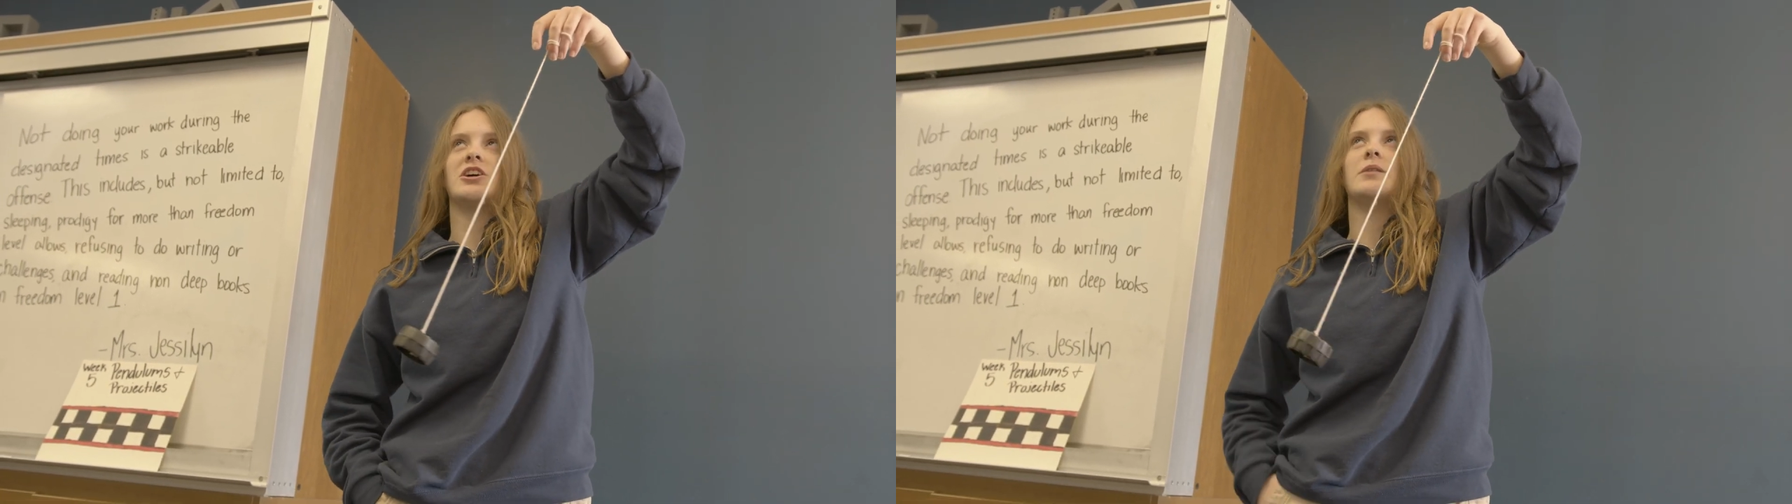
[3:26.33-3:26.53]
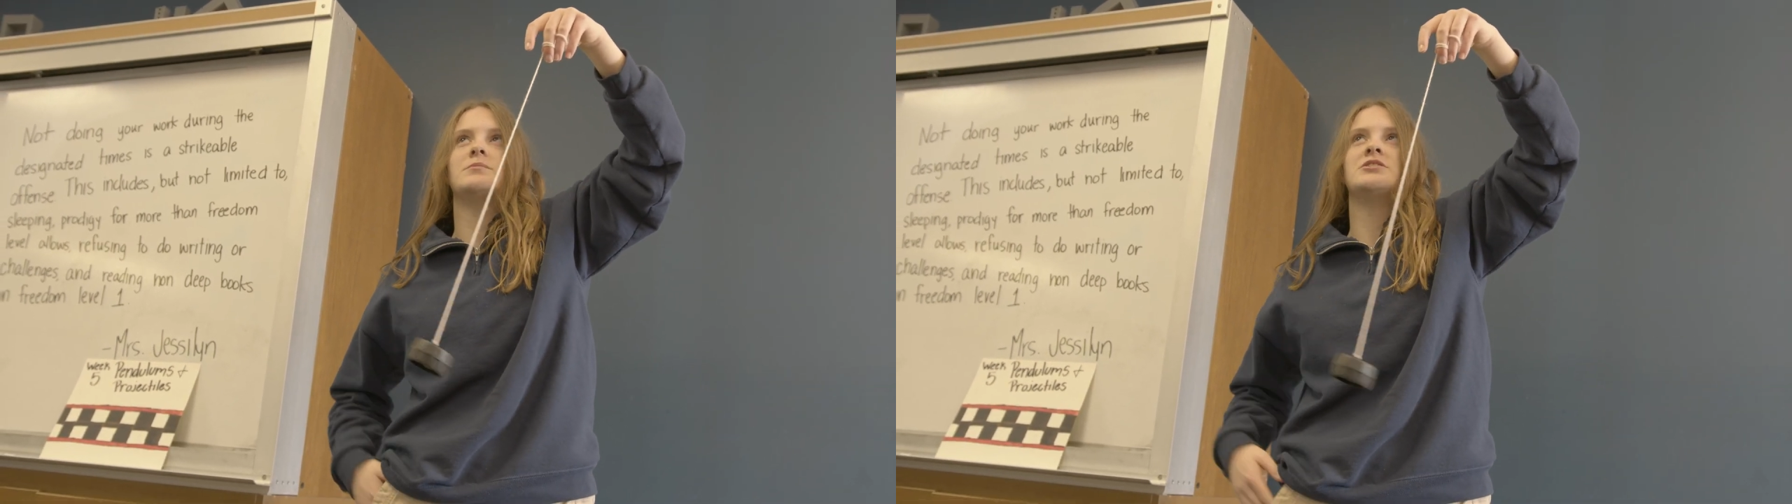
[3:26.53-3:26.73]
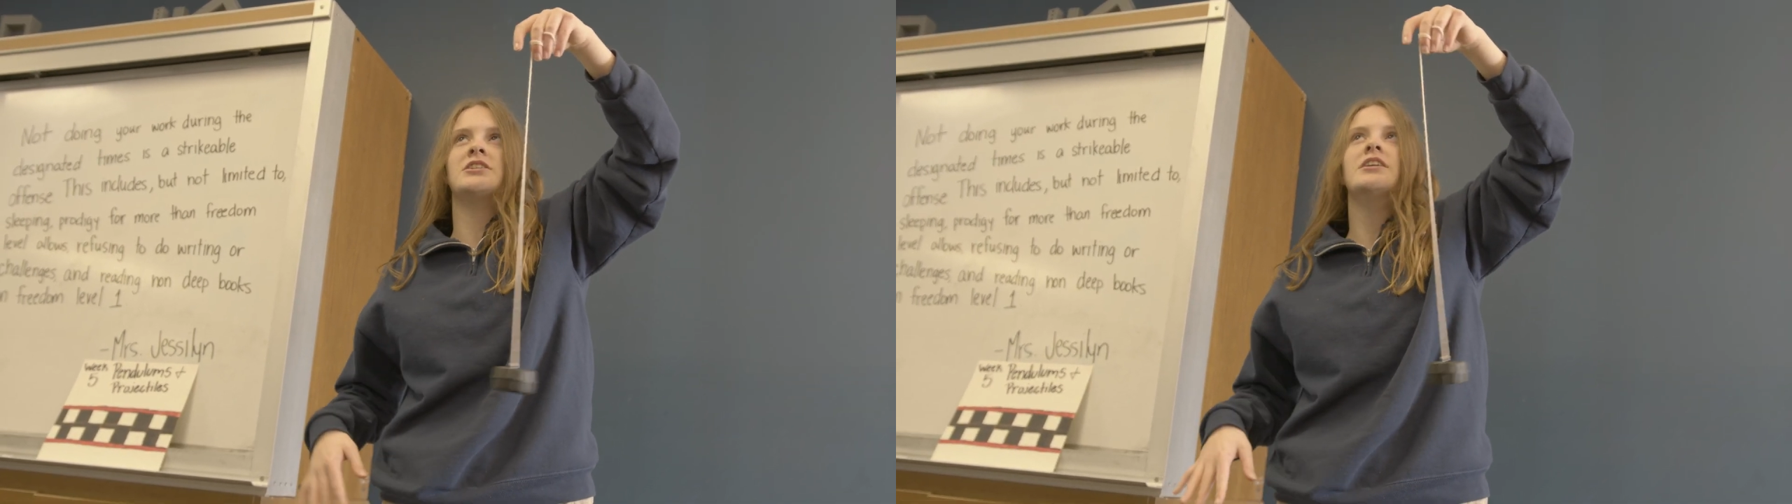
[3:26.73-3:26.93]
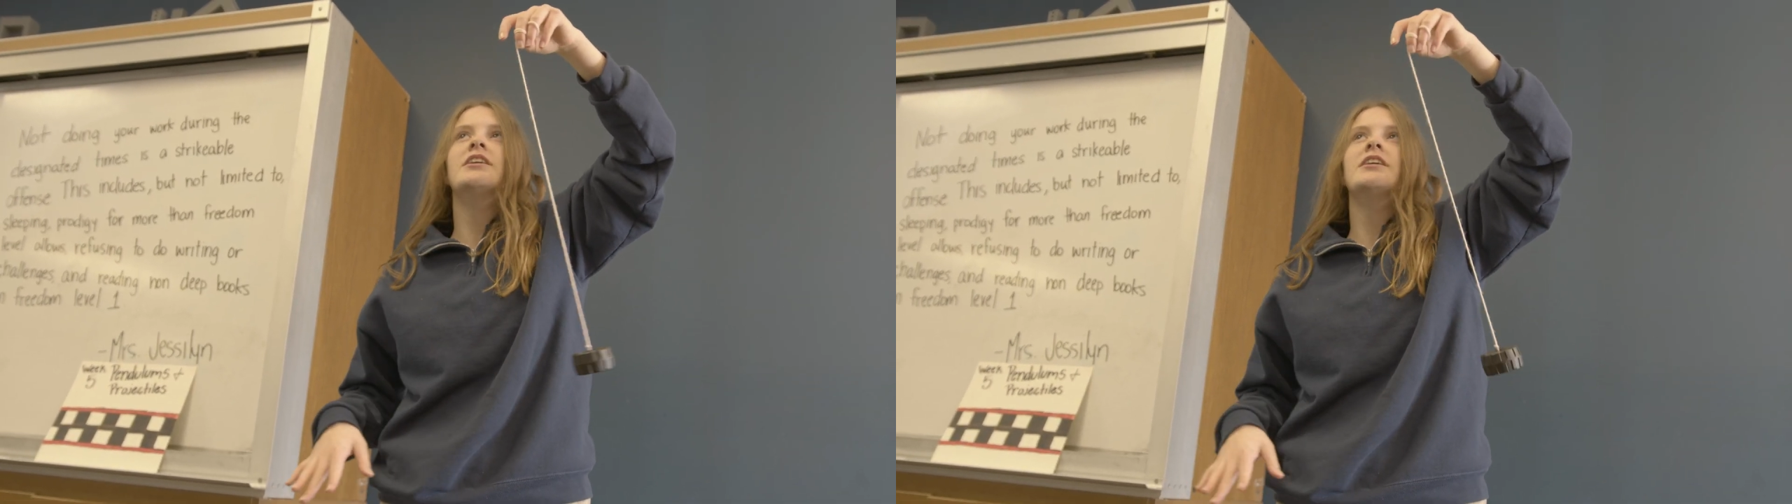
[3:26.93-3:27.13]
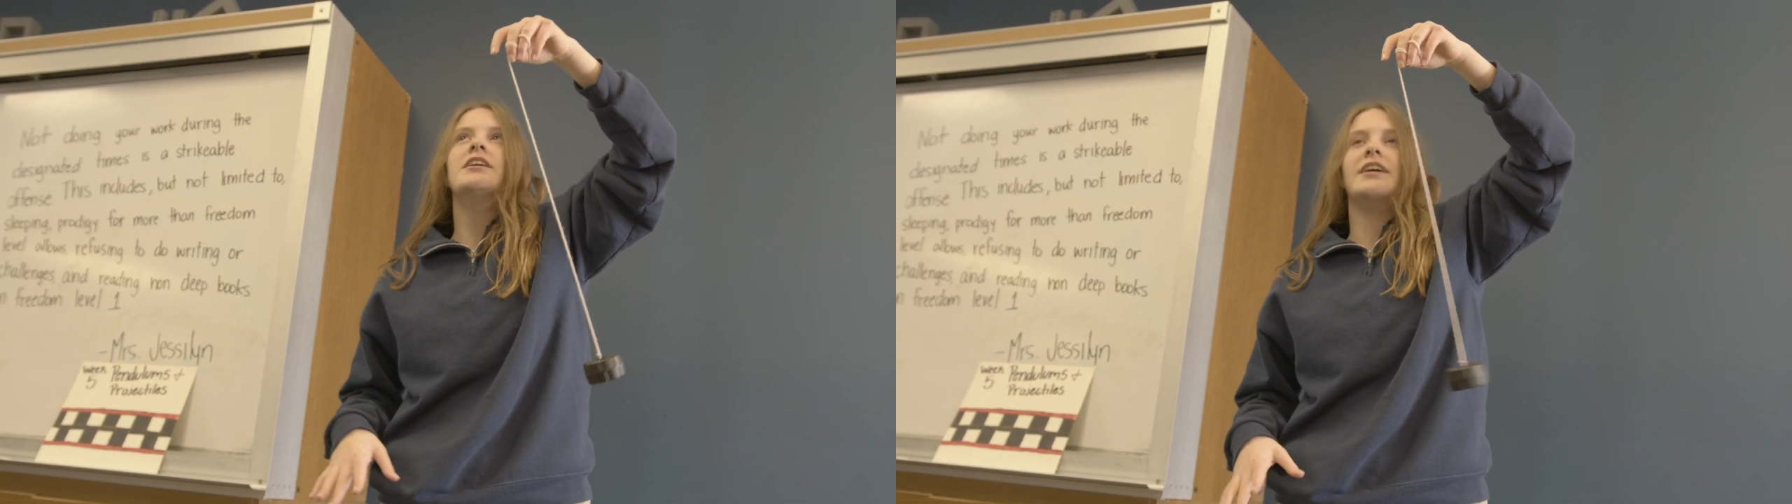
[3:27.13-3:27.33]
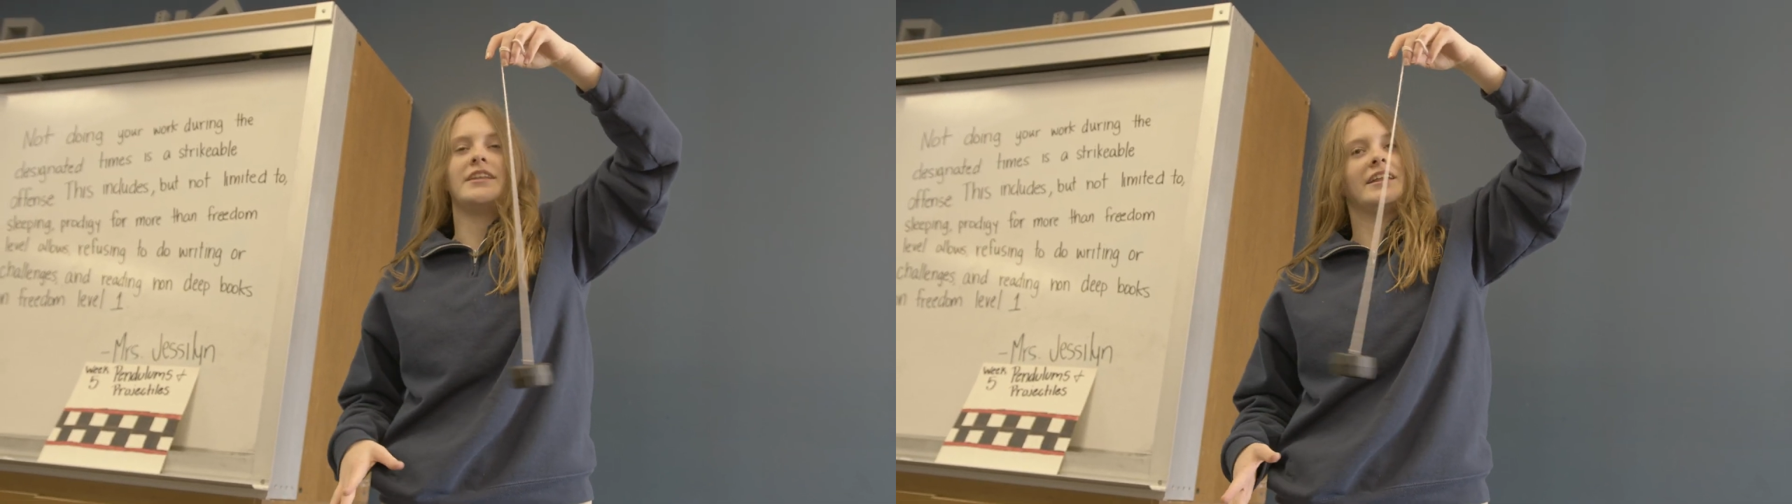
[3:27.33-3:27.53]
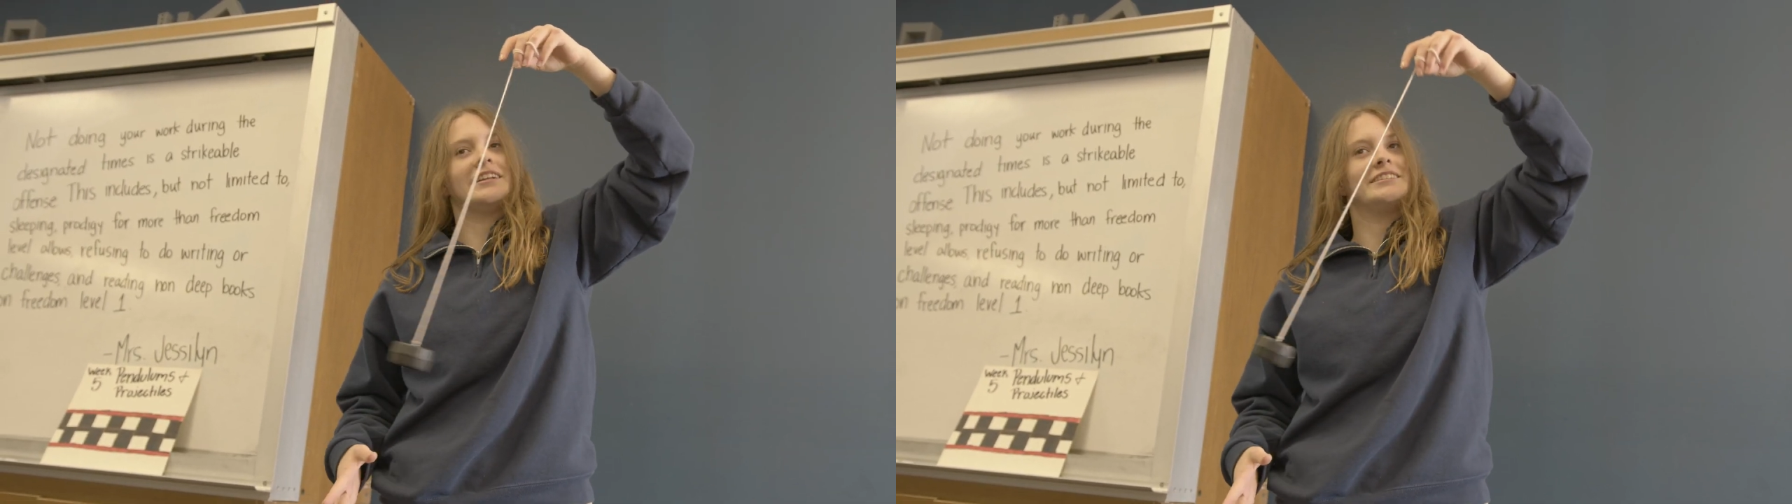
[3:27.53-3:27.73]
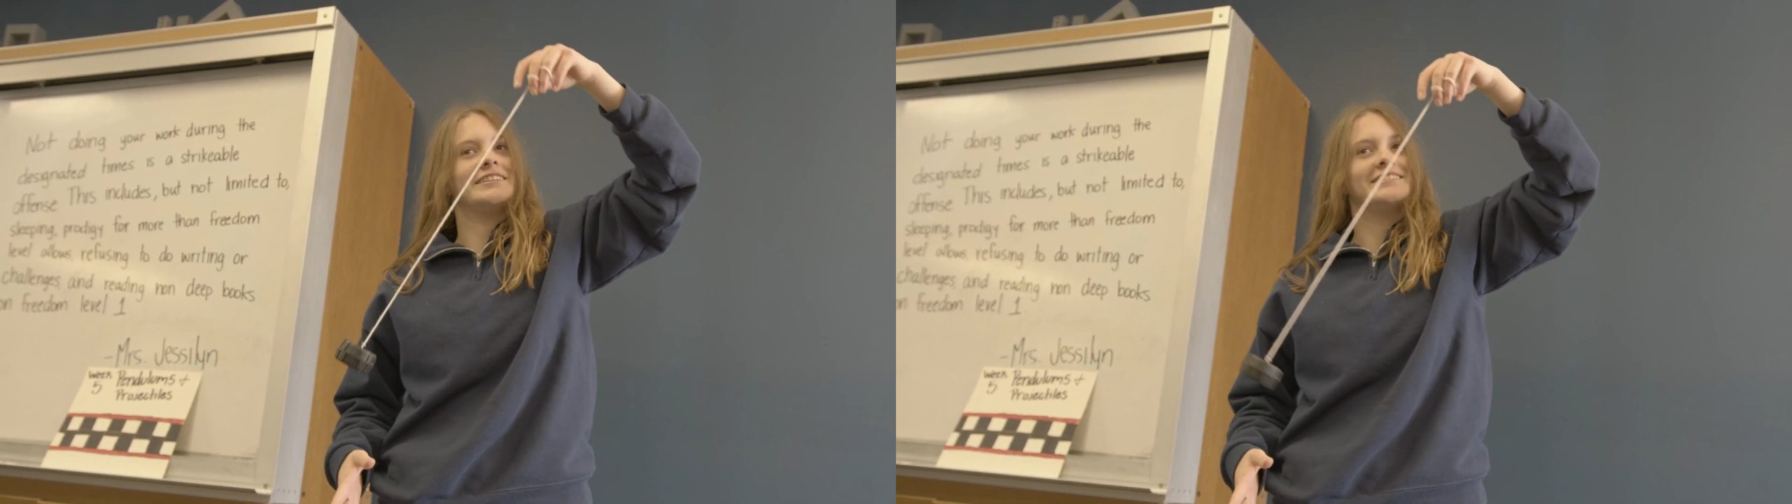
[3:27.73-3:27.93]
they're all full of
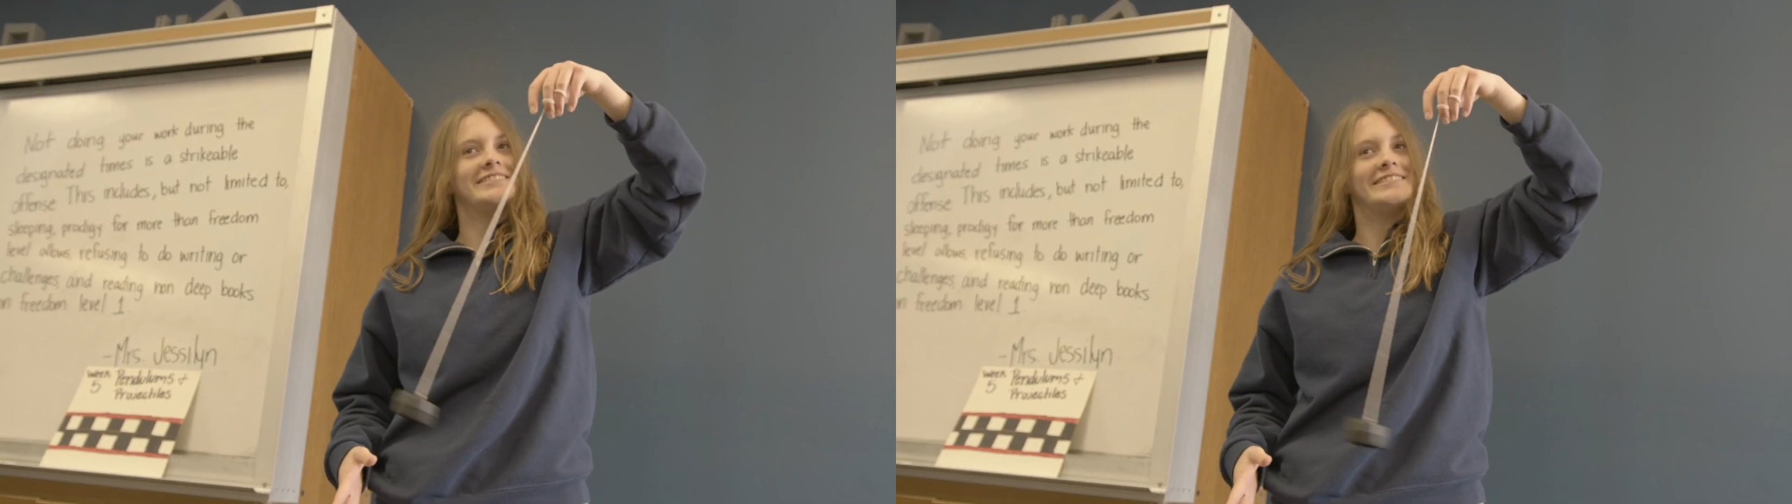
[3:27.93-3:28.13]
excellent work.